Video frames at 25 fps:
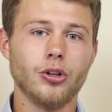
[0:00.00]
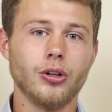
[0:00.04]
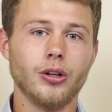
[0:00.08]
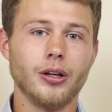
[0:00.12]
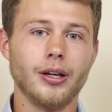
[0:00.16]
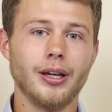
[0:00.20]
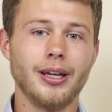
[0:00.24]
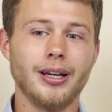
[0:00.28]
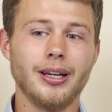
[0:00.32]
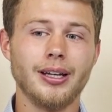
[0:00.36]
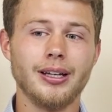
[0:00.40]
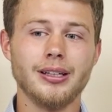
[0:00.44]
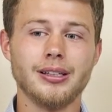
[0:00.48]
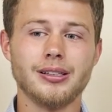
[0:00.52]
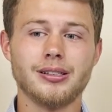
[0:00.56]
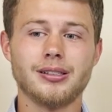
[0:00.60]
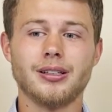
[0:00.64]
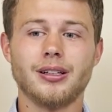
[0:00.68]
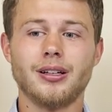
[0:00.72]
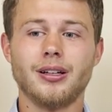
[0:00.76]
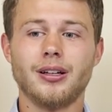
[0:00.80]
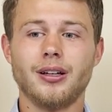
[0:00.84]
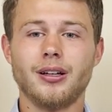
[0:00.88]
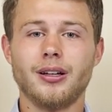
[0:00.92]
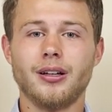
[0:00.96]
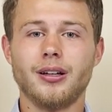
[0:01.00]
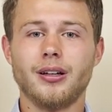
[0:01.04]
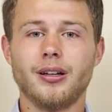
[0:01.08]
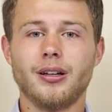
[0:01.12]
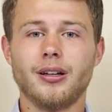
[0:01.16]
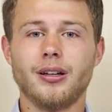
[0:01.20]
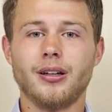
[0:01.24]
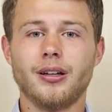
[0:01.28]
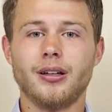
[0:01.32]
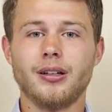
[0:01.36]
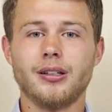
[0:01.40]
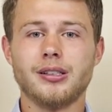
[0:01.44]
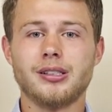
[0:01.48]
it is
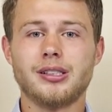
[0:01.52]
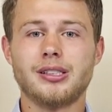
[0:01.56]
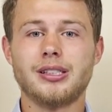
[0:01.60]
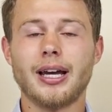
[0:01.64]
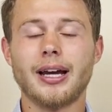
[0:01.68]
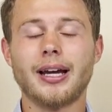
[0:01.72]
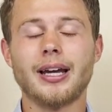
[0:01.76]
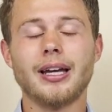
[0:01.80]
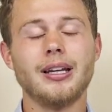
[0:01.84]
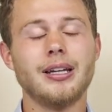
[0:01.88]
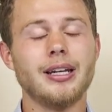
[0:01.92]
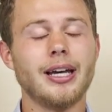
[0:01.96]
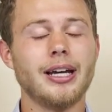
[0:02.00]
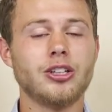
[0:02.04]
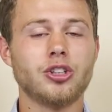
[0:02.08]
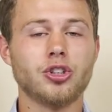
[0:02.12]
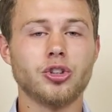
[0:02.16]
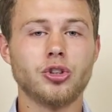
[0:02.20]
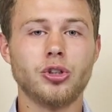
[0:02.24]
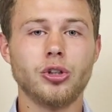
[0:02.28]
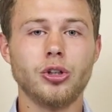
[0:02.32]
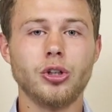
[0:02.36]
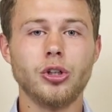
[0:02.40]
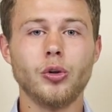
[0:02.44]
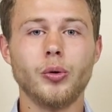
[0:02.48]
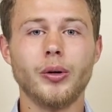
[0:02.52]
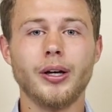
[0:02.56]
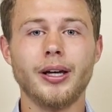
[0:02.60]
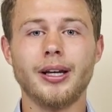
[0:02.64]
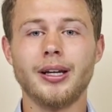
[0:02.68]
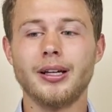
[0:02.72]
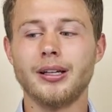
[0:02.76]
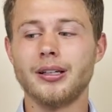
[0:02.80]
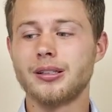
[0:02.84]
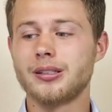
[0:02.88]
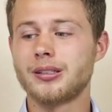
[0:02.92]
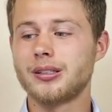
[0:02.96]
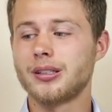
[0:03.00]
second nature to you. It
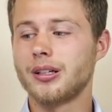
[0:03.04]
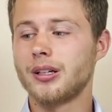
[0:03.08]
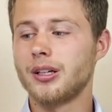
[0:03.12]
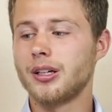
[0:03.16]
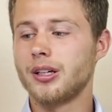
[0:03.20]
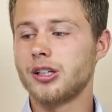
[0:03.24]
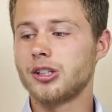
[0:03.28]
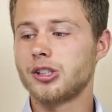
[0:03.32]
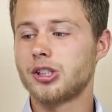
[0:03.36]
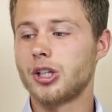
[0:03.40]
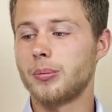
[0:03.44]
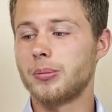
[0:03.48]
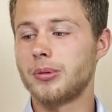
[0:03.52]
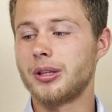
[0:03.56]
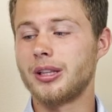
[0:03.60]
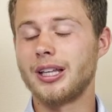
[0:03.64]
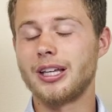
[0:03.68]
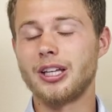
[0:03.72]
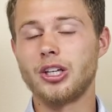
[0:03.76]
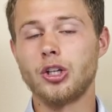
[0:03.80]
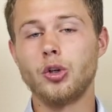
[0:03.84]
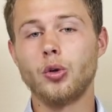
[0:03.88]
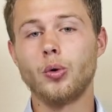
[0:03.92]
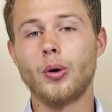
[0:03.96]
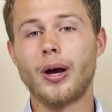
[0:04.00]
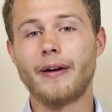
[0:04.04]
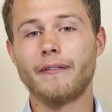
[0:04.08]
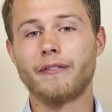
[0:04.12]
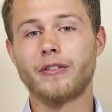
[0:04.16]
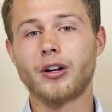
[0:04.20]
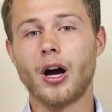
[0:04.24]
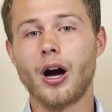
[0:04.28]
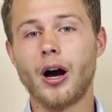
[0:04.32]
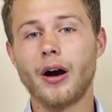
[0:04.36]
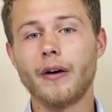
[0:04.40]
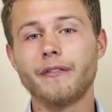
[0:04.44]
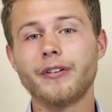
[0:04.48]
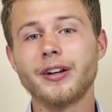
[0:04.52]
is something that you have
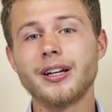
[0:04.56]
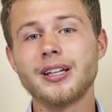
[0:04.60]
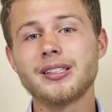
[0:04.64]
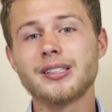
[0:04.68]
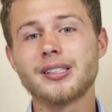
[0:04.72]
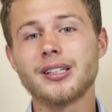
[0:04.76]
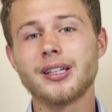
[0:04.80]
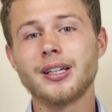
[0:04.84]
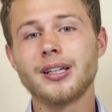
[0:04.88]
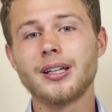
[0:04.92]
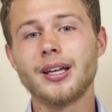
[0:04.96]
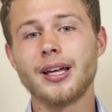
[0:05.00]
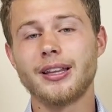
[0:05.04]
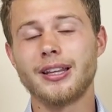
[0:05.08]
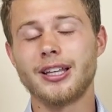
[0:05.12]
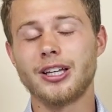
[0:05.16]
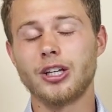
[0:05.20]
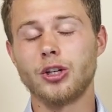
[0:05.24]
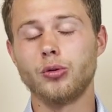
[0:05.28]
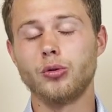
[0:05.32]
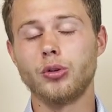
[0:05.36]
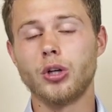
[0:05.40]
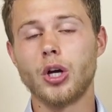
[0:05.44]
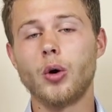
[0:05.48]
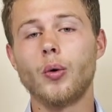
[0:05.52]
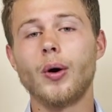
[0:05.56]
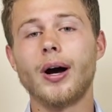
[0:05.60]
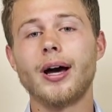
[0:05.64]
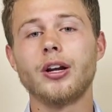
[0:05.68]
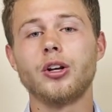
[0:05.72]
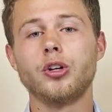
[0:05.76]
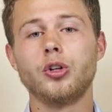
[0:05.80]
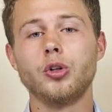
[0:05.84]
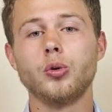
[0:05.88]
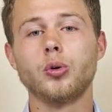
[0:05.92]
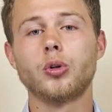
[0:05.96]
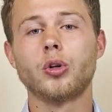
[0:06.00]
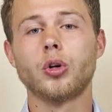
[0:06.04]
confidence in and that you know how to
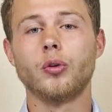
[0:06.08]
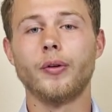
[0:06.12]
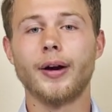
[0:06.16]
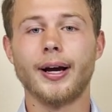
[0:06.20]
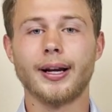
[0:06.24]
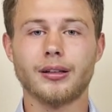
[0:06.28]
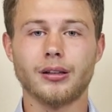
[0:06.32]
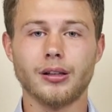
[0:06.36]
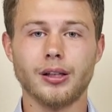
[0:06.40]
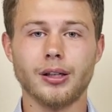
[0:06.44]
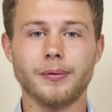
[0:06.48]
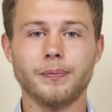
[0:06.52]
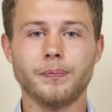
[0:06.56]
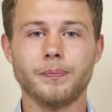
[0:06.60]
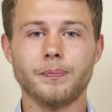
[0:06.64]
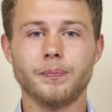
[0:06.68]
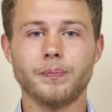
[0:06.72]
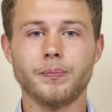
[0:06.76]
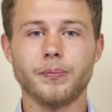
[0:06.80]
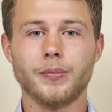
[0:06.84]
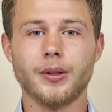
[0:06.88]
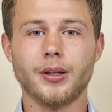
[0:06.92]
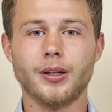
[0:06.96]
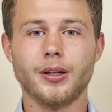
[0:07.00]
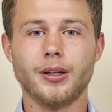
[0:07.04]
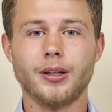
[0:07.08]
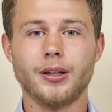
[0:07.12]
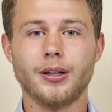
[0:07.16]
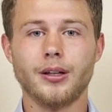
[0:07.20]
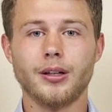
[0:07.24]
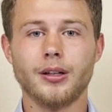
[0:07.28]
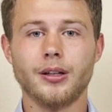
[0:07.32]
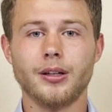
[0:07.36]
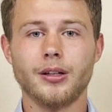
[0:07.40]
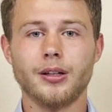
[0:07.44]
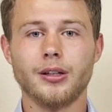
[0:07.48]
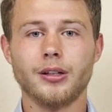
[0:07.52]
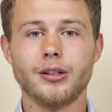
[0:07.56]
do correctly.
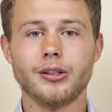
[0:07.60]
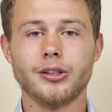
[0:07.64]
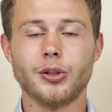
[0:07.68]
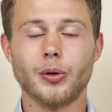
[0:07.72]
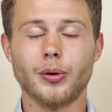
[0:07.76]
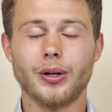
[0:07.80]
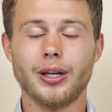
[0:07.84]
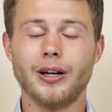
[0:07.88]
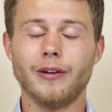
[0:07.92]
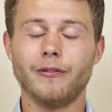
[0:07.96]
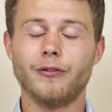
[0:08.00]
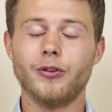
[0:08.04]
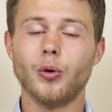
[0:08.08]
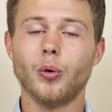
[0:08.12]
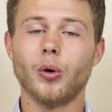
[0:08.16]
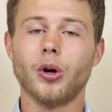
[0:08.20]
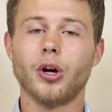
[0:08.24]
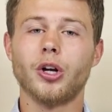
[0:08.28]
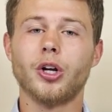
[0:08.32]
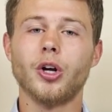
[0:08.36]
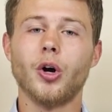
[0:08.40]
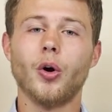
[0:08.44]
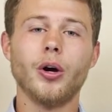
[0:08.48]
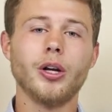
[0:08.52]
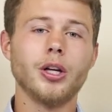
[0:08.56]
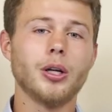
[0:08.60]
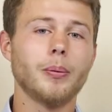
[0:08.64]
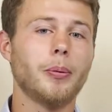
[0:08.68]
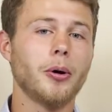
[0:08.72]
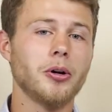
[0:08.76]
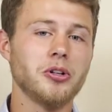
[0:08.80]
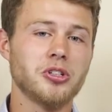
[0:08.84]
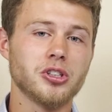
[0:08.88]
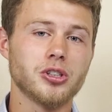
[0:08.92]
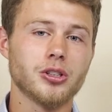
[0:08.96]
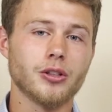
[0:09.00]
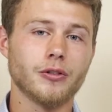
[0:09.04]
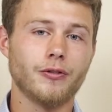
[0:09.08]
So again, if you are going to
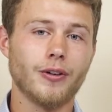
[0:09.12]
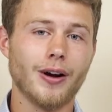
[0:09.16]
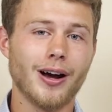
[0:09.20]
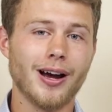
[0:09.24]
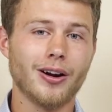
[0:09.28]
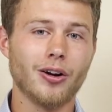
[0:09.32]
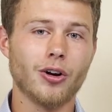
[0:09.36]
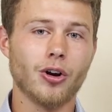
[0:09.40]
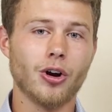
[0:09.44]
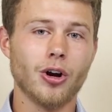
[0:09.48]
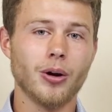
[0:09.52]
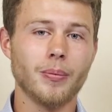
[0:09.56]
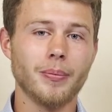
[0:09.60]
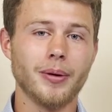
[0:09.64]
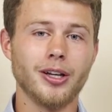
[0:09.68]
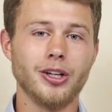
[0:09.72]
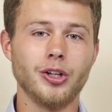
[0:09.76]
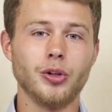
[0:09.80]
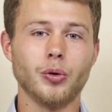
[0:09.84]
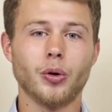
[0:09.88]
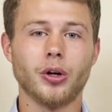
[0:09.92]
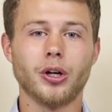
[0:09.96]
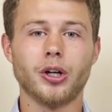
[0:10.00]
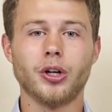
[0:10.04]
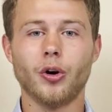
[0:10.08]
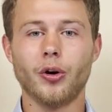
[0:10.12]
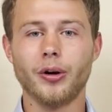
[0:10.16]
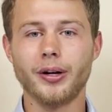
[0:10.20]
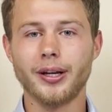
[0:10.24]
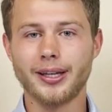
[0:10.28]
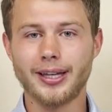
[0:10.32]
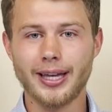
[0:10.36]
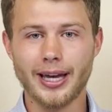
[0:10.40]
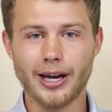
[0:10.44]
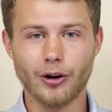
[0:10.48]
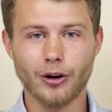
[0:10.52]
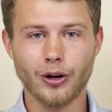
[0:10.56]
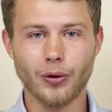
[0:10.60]
purchase a firearm and you are going to
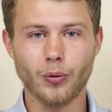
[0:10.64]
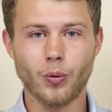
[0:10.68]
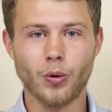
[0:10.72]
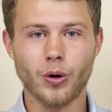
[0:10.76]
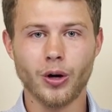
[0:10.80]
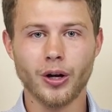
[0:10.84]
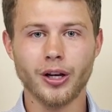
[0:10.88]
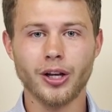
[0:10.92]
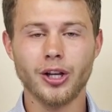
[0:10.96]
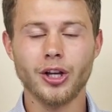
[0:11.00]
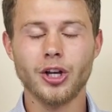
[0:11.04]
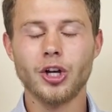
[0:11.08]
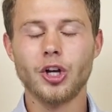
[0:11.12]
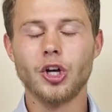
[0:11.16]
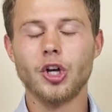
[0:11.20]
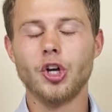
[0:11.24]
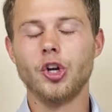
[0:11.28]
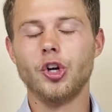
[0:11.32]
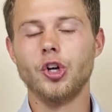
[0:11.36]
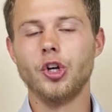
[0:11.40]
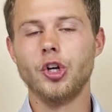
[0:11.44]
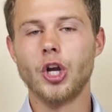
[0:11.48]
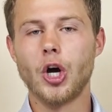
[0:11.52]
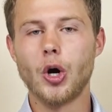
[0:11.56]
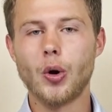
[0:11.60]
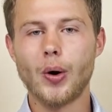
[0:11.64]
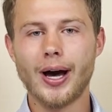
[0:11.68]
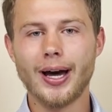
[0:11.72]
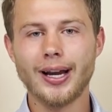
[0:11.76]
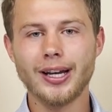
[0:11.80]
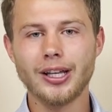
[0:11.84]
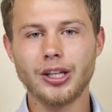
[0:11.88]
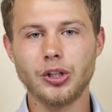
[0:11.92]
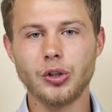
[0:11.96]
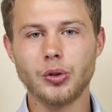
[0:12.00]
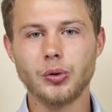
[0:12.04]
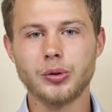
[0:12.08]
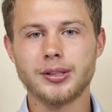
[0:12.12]
carry one, know how to
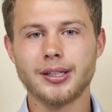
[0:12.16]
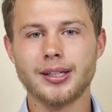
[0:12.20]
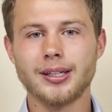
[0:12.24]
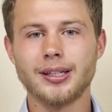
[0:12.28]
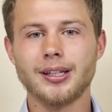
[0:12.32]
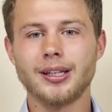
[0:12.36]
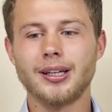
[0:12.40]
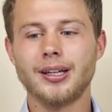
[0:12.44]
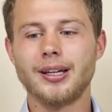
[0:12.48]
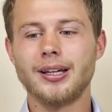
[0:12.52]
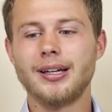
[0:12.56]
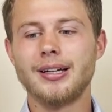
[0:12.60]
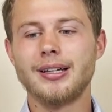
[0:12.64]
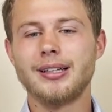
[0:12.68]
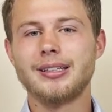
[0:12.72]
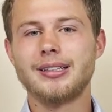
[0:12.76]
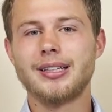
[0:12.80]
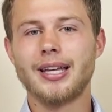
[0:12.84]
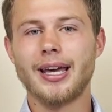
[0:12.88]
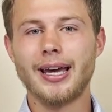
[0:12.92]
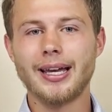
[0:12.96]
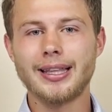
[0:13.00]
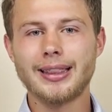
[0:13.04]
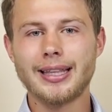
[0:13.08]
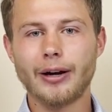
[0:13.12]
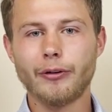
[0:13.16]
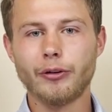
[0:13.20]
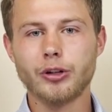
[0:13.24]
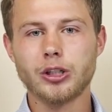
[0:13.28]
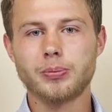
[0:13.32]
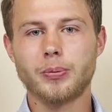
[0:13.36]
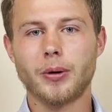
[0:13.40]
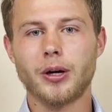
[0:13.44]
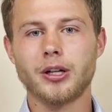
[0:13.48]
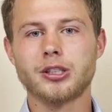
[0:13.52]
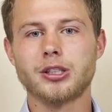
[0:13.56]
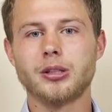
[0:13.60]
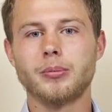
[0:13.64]
use it. Take that
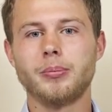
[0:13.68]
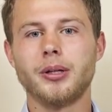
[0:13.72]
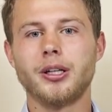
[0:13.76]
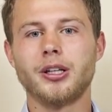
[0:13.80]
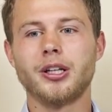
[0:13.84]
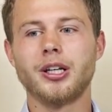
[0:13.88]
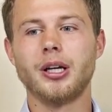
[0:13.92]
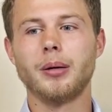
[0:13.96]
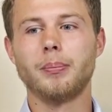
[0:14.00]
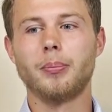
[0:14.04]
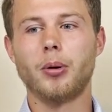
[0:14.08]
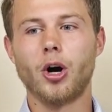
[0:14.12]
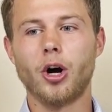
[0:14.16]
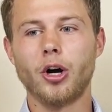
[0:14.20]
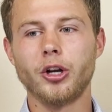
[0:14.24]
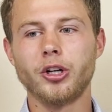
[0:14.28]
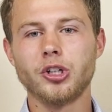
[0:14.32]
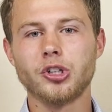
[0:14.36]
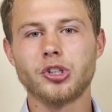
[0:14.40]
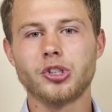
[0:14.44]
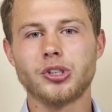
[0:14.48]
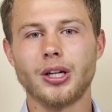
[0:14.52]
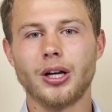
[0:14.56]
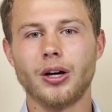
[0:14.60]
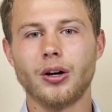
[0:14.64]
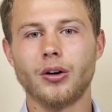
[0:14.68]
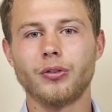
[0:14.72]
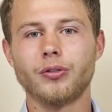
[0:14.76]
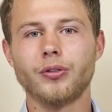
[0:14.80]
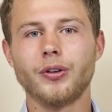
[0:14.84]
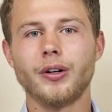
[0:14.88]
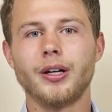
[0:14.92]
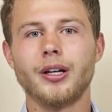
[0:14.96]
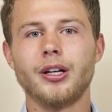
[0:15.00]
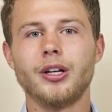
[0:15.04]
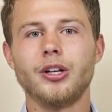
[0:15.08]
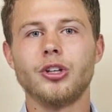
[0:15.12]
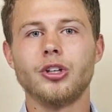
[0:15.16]
responsibility upon yourself.
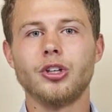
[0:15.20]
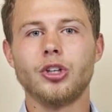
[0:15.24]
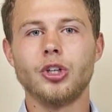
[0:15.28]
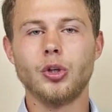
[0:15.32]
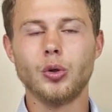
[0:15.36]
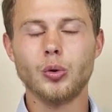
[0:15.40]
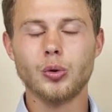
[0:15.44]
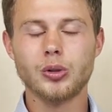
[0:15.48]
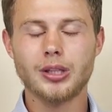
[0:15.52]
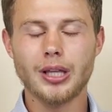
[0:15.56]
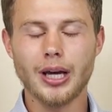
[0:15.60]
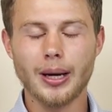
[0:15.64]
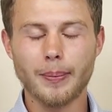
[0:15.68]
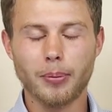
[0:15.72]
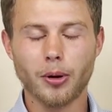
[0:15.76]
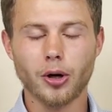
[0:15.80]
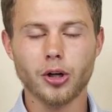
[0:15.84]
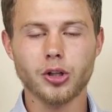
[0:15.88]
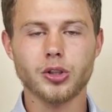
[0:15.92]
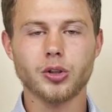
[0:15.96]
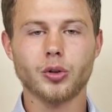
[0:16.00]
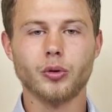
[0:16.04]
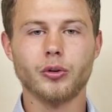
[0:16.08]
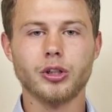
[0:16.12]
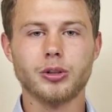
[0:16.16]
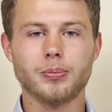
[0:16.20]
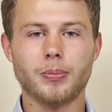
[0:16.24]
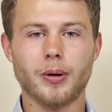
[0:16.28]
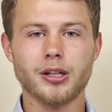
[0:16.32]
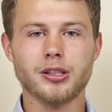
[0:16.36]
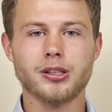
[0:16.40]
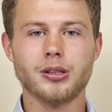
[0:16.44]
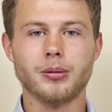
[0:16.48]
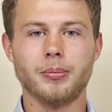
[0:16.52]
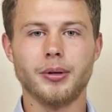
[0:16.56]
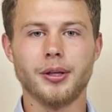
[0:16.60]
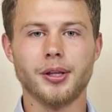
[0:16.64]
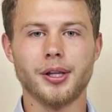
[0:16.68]
Use that personal
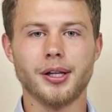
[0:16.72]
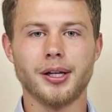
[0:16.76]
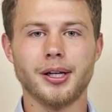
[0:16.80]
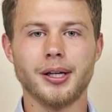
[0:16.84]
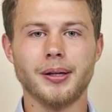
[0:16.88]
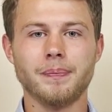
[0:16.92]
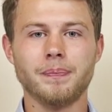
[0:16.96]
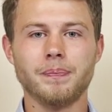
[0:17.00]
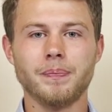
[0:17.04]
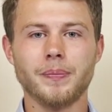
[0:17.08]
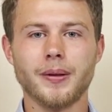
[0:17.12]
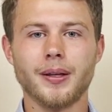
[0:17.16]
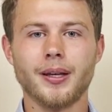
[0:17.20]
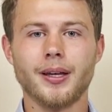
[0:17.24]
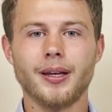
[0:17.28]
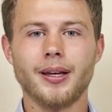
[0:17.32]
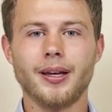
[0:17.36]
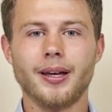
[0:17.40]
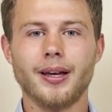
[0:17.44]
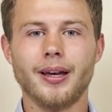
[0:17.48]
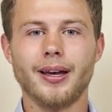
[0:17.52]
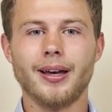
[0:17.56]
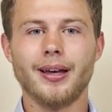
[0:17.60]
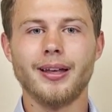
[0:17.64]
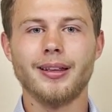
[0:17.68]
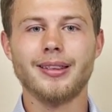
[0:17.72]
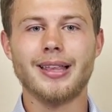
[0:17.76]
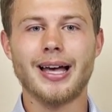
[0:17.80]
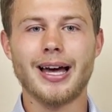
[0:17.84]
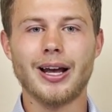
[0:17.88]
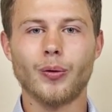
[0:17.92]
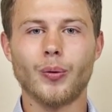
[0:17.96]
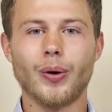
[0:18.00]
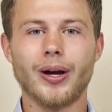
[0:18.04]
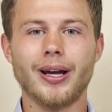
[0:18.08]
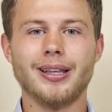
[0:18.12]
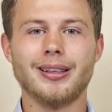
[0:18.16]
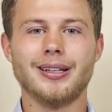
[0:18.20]
responsibility. That
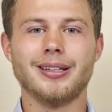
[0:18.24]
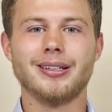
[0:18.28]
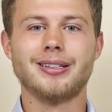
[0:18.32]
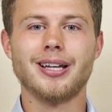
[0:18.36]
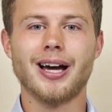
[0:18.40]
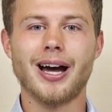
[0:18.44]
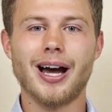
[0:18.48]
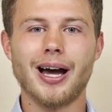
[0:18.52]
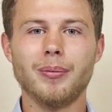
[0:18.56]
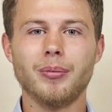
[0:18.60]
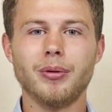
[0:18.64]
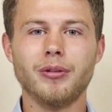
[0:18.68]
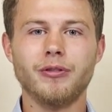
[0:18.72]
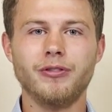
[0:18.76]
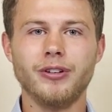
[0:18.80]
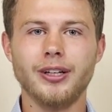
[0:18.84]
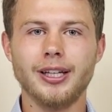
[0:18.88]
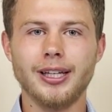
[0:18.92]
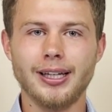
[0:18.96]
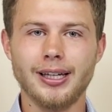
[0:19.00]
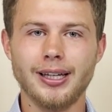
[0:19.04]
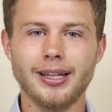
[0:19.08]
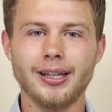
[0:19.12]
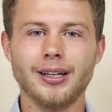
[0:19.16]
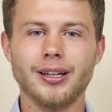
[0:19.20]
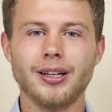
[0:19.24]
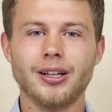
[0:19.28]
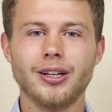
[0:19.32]
way, in the time of need,